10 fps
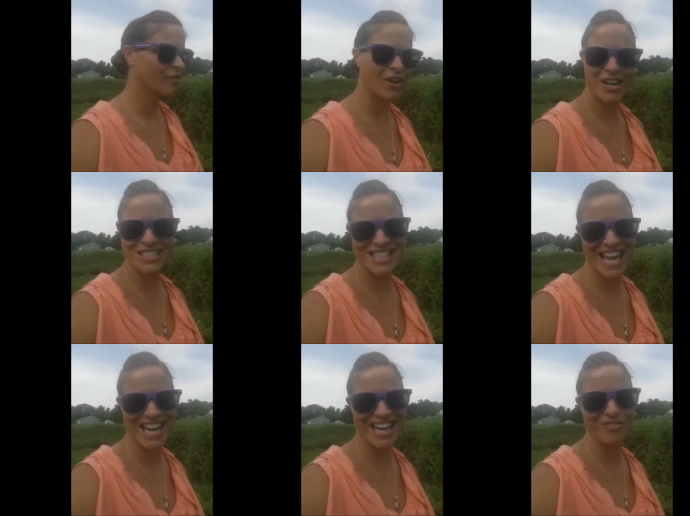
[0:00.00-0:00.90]
very
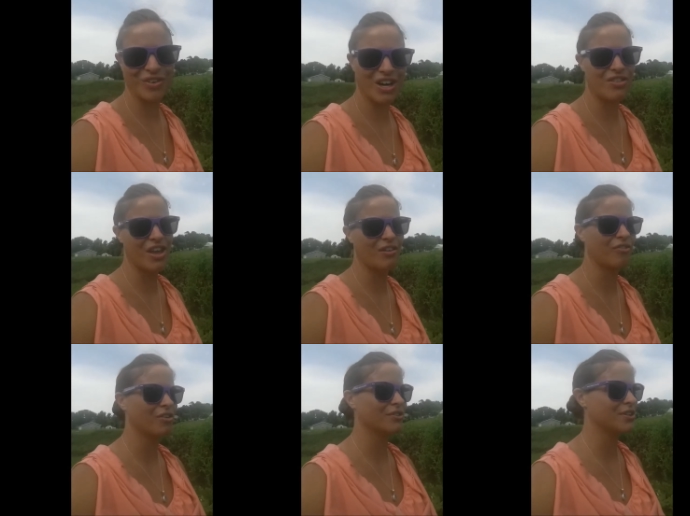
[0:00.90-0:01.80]
excited and very
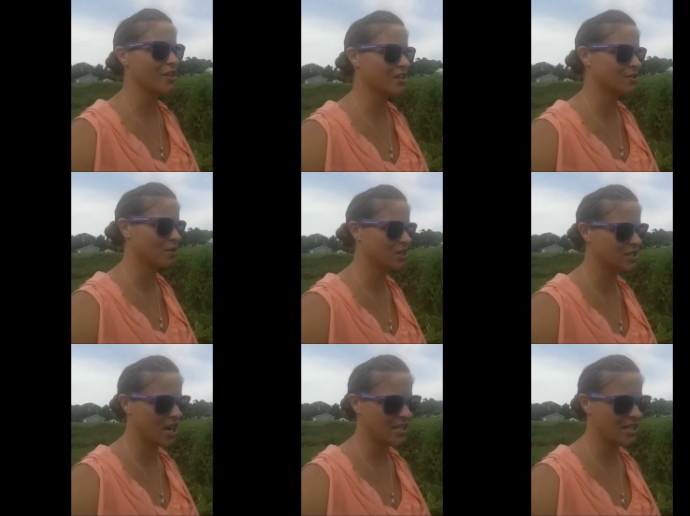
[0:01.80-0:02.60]
thankful. So that's always